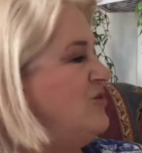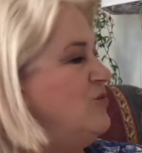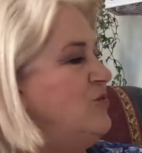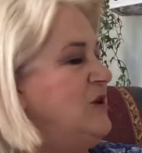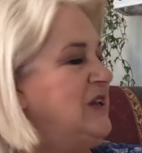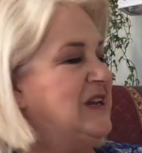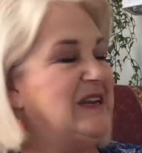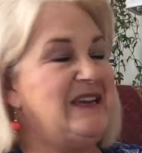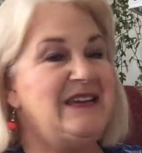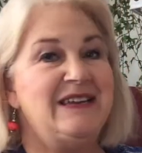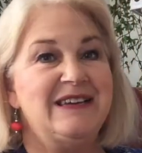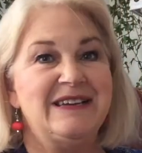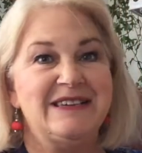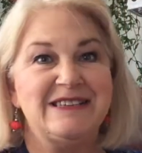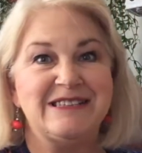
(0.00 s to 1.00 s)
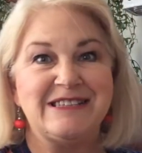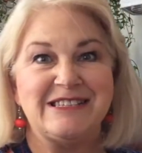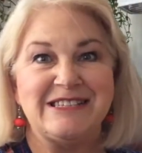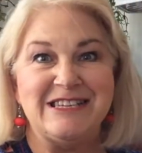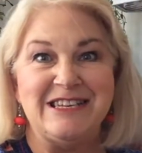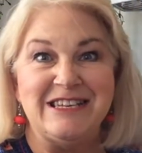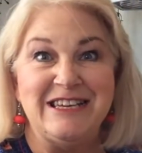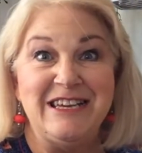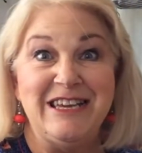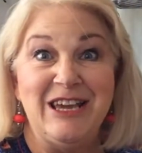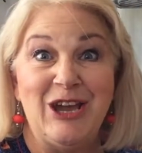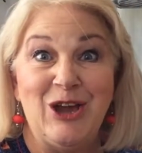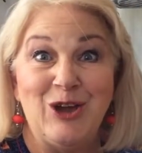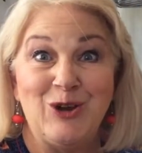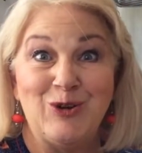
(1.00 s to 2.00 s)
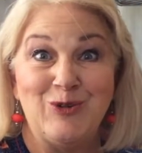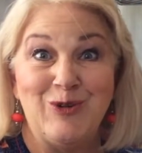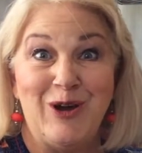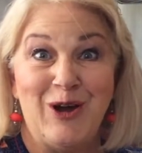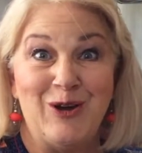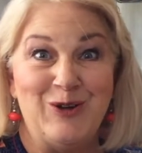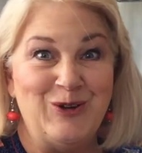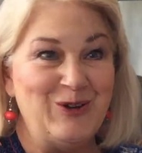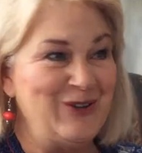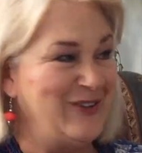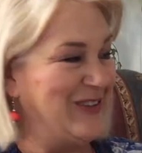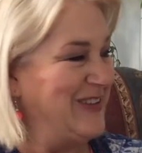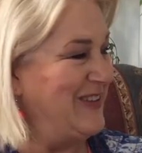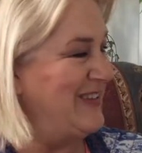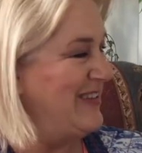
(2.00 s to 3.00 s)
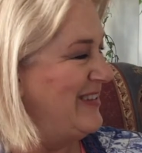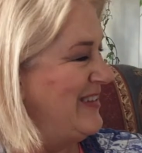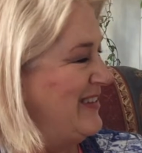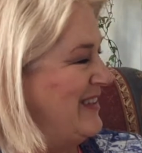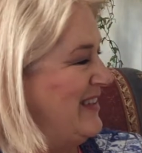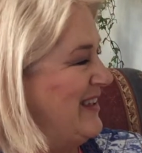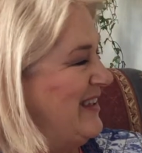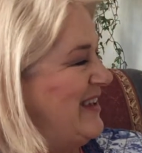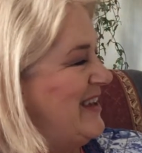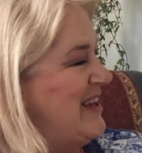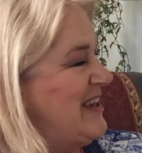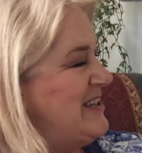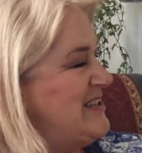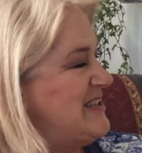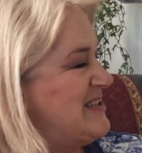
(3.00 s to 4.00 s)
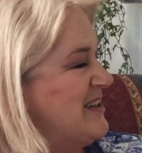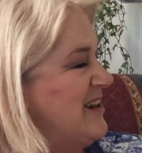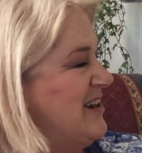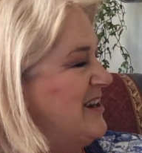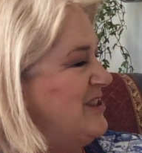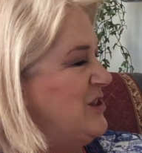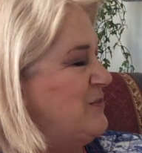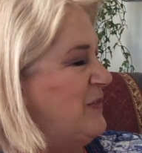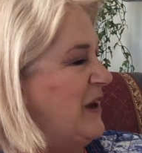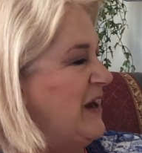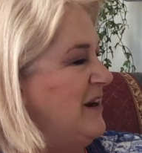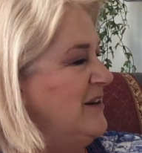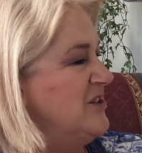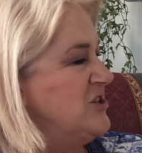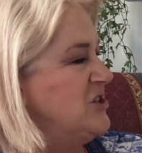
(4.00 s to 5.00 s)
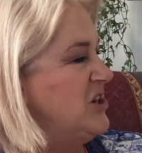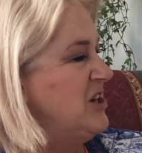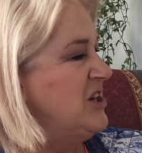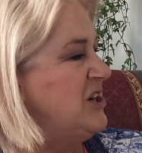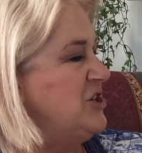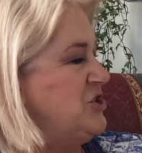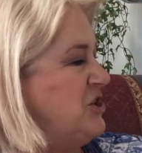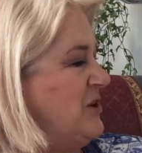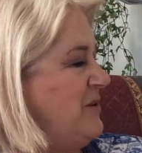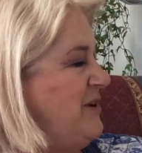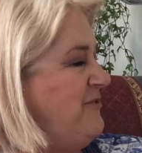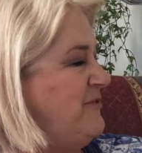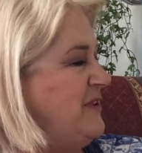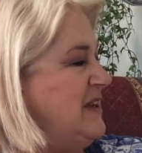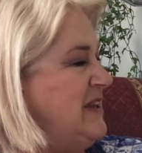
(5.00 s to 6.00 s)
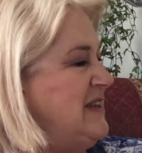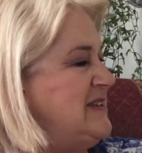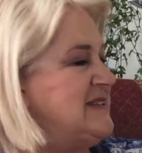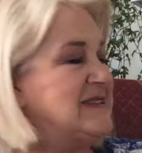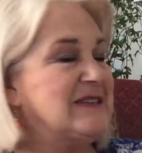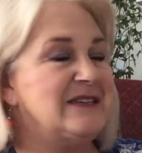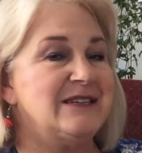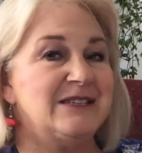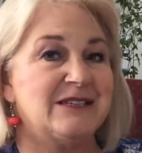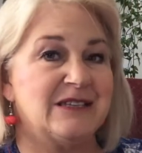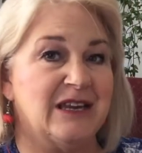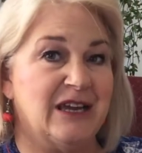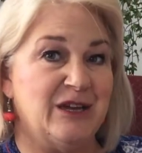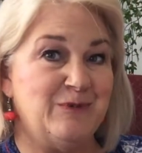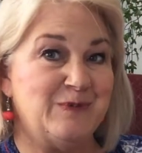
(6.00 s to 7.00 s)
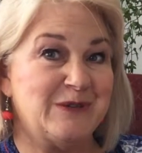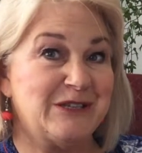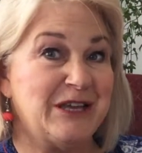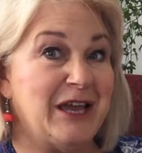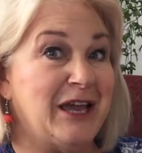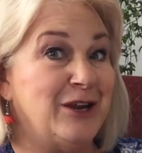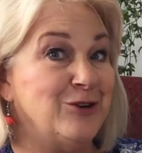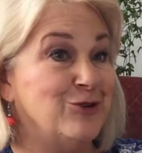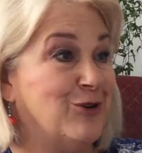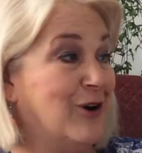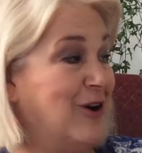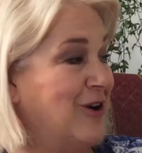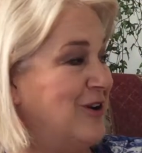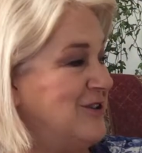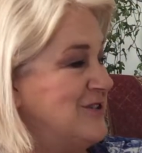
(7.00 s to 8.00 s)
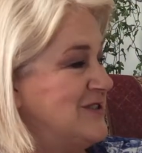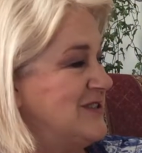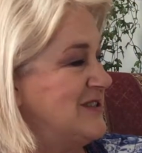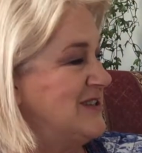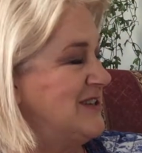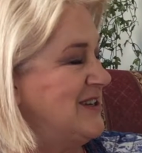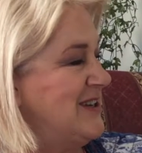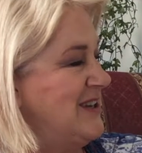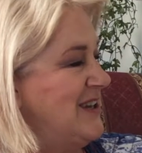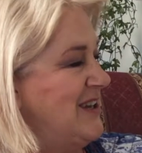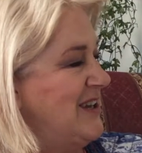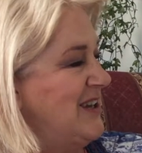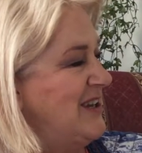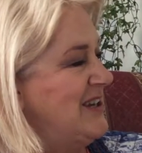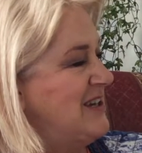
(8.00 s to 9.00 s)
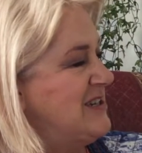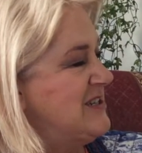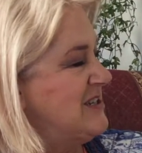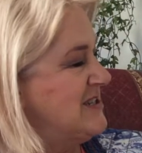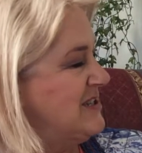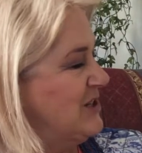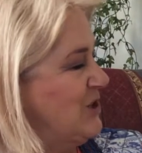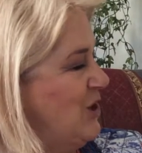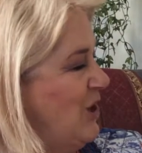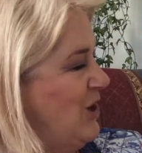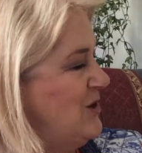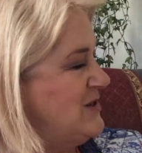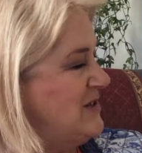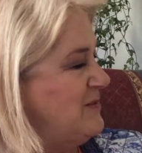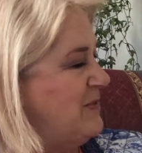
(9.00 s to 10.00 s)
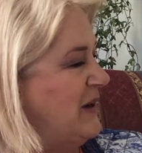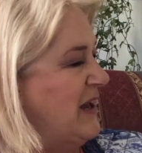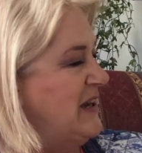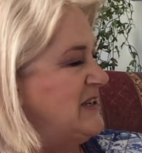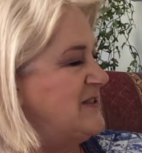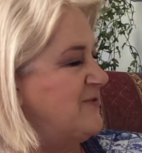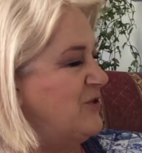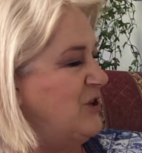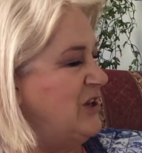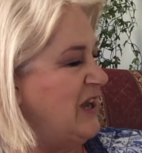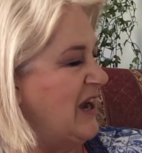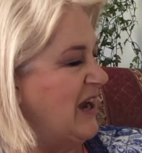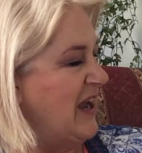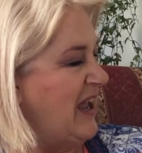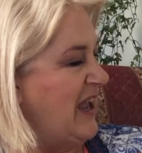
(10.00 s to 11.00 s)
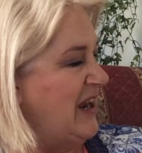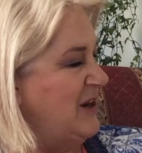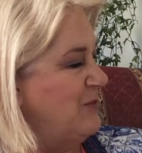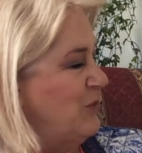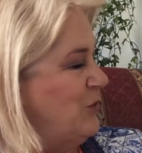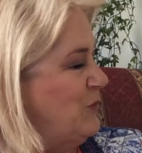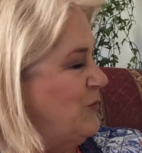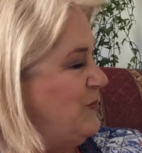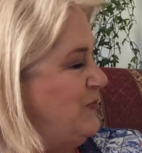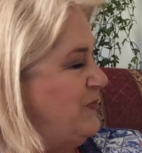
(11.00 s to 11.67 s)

Ready, steady, grow. Inside the pouch, a joey feeds, sleeps and grows. It is a cosy place for a young animal.